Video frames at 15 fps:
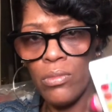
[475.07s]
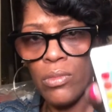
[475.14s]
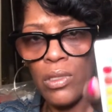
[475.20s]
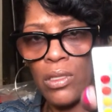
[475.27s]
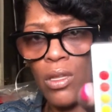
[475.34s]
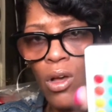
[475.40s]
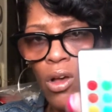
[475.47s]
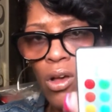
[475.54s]

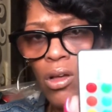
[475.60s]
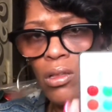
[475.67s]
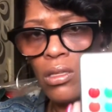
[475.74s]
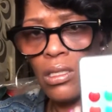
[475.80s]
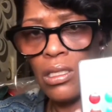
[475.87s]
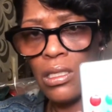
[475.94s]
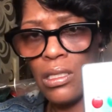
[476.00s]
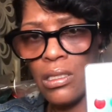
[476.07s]
with all
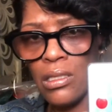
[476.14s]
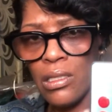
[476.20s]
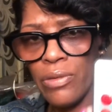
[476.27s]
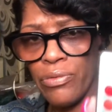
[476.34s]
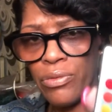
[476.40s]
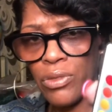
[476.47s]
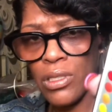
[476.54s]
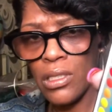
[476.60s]
the
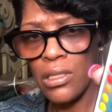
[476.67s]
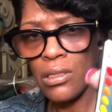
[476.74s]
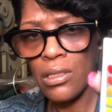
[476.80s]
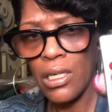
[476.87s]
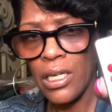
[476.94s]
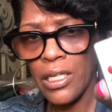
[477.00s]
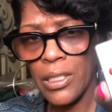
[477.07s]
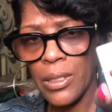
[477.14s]
different
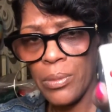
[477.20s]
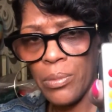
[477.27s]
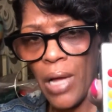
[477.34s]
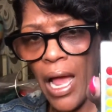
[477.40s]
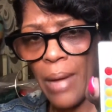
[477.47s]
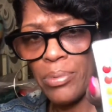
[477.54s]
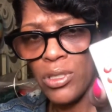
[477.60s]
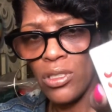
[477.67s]

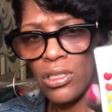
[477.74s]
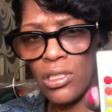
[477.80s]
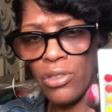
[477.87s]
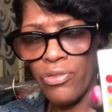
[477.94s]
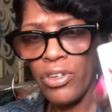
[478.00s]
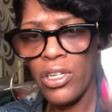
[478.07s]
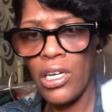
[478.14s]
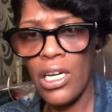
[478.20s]
options here
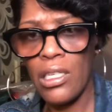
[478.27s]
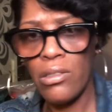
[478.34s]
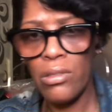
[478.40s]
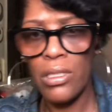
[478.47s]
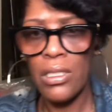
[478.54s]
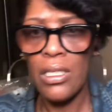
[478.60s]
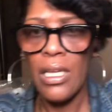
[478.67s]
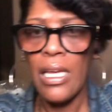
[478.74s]
for colors.